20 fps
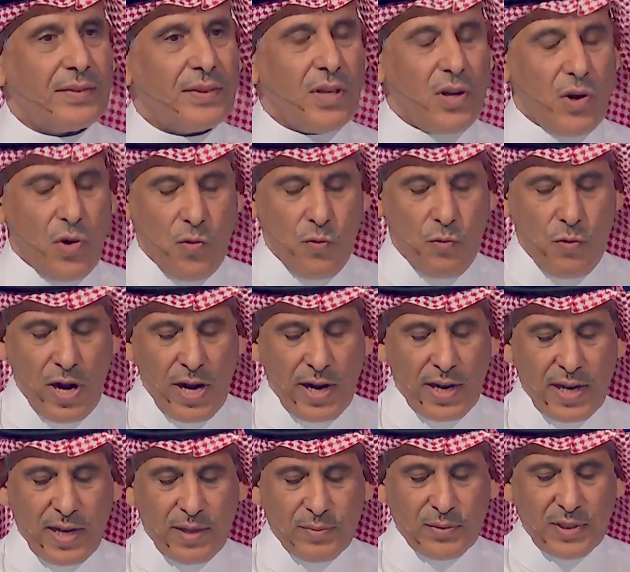
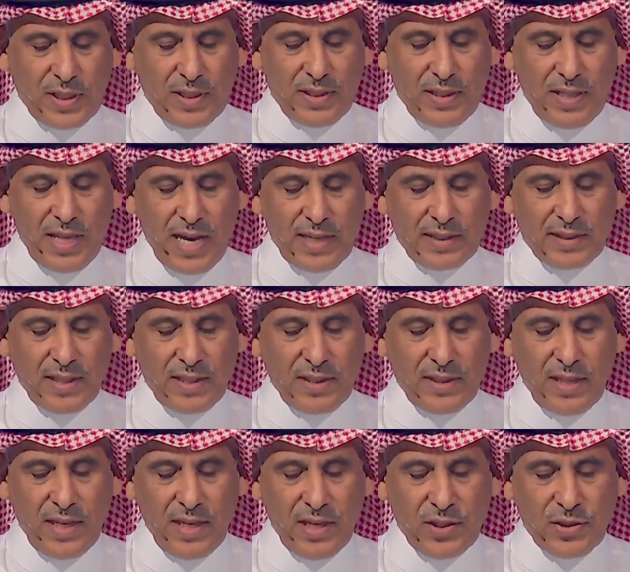welcomed the
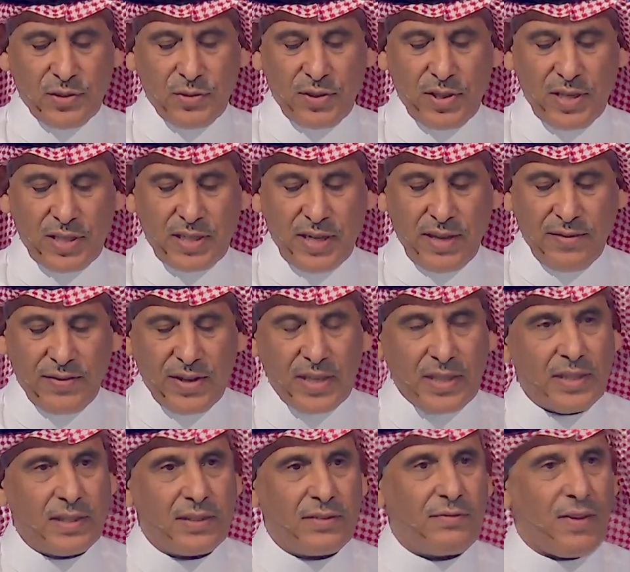attendees to this
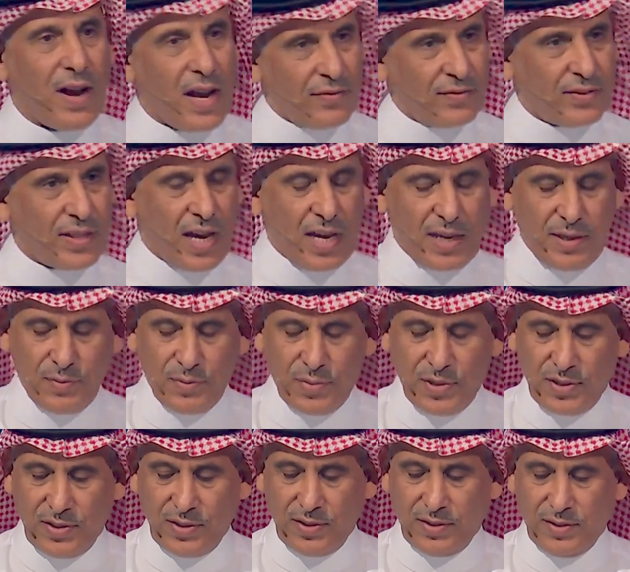event 5
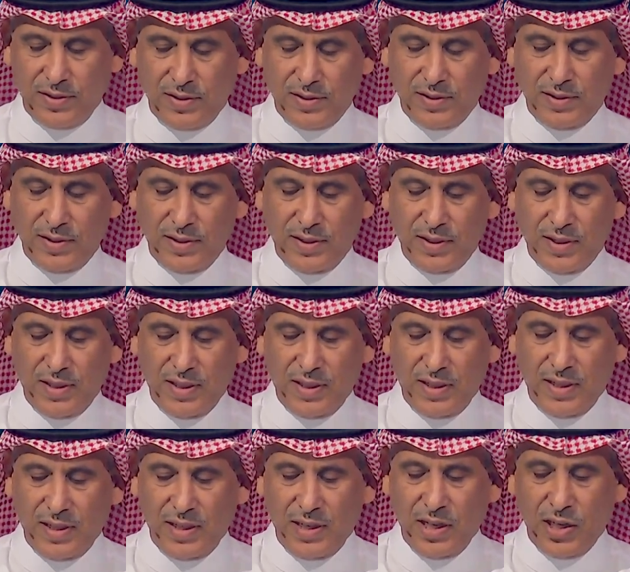times.
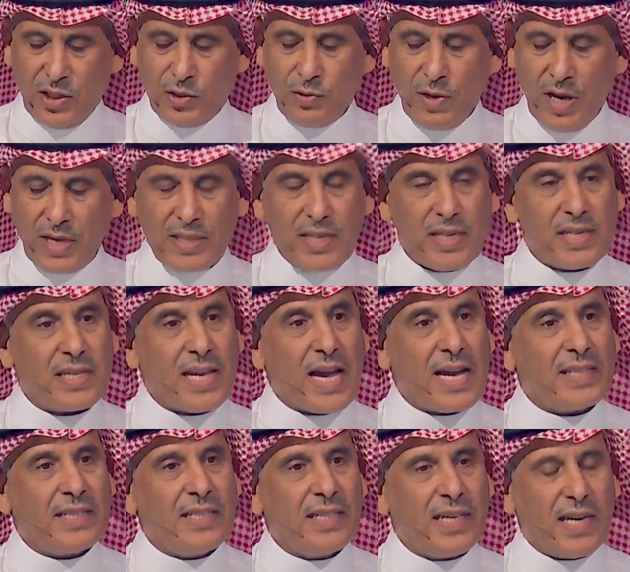It was his
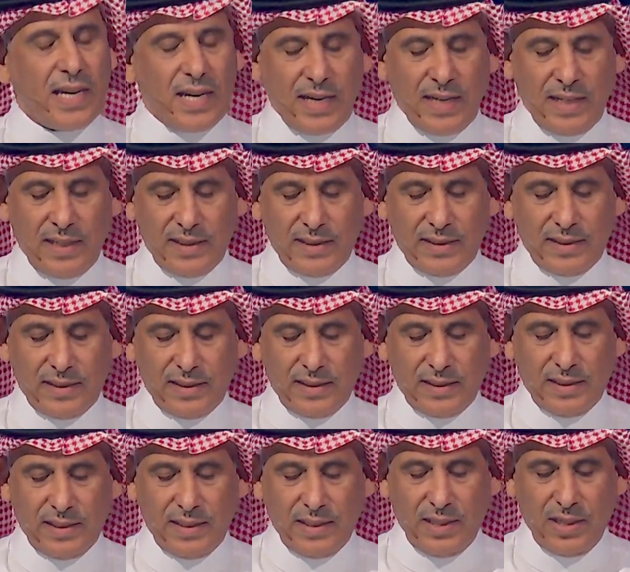idea
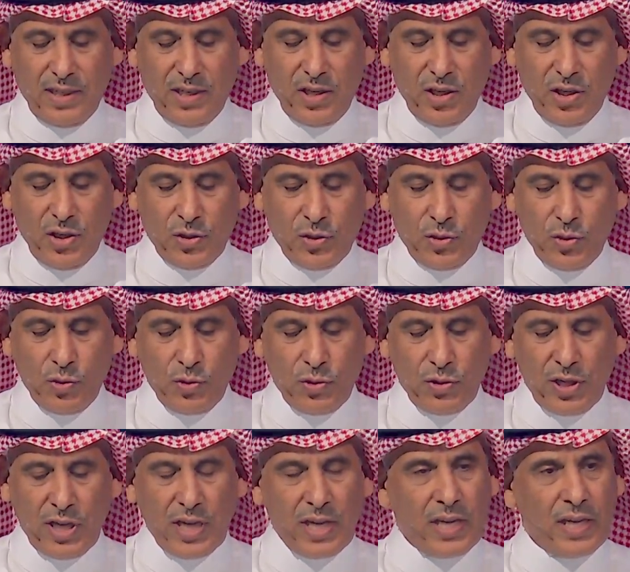to
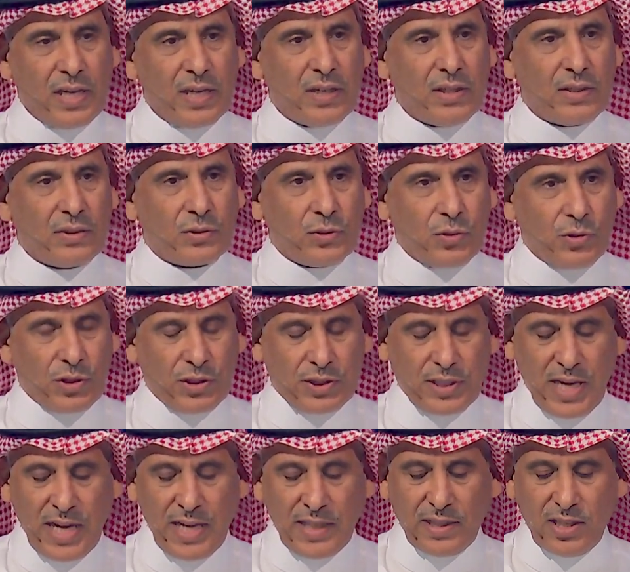
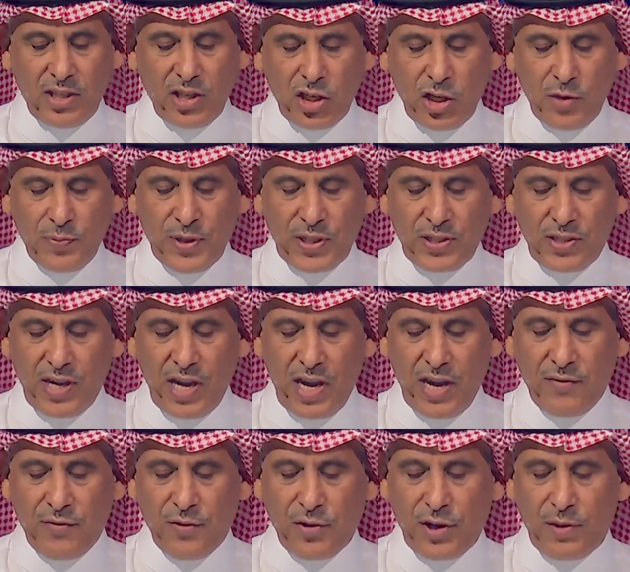rotate the GPCA
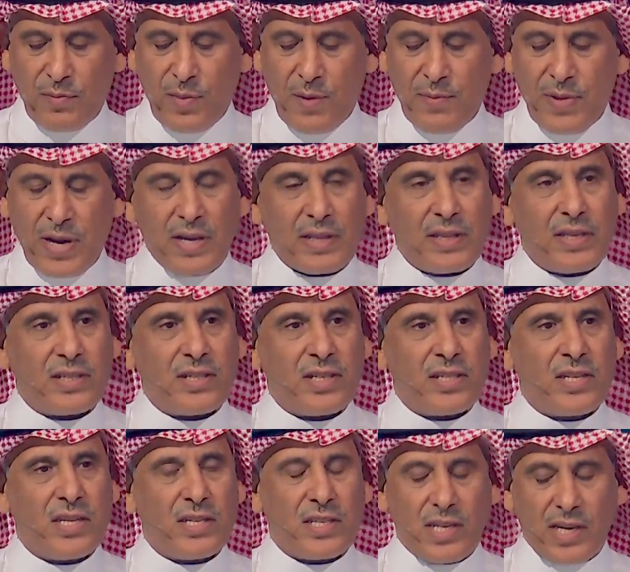Forum among the
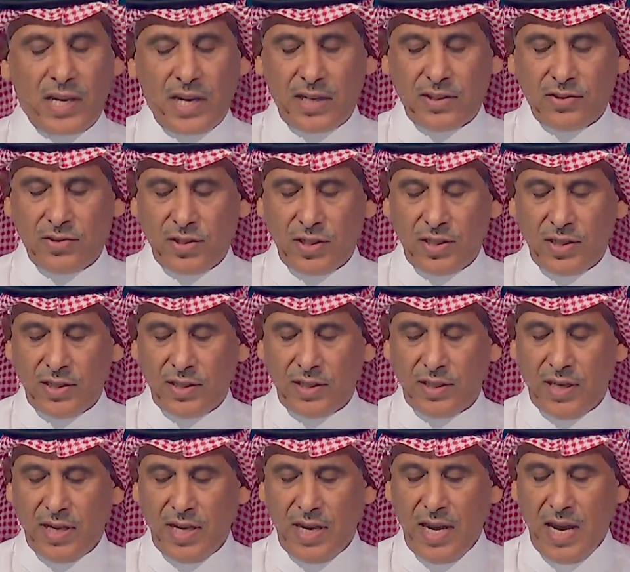GCC countries
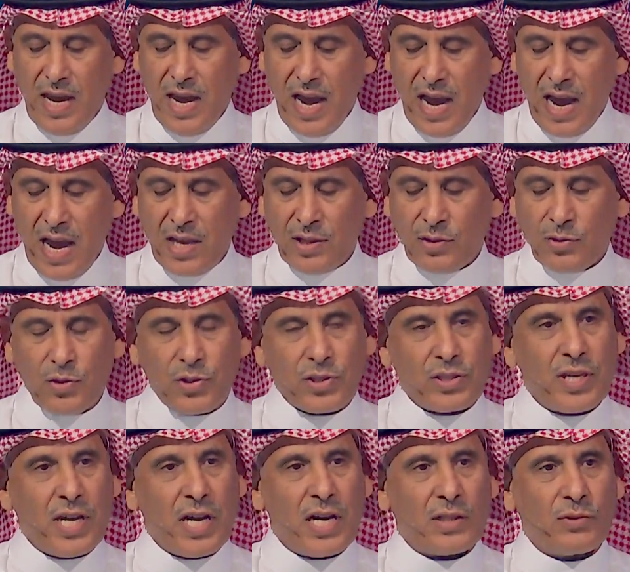and to
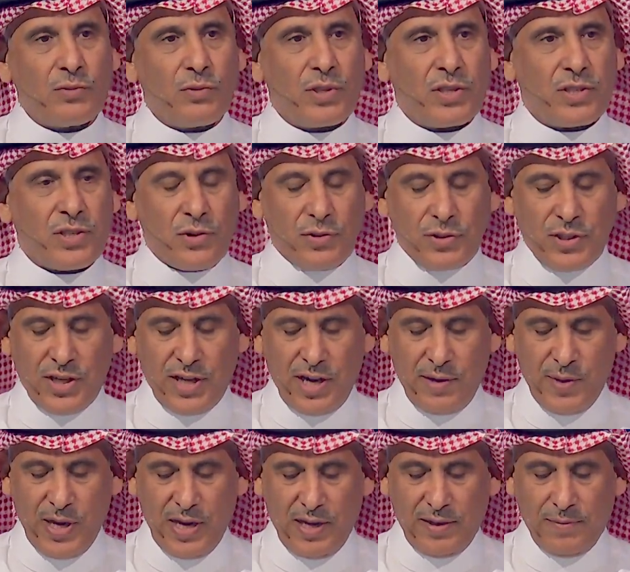start with Saudi Arabia.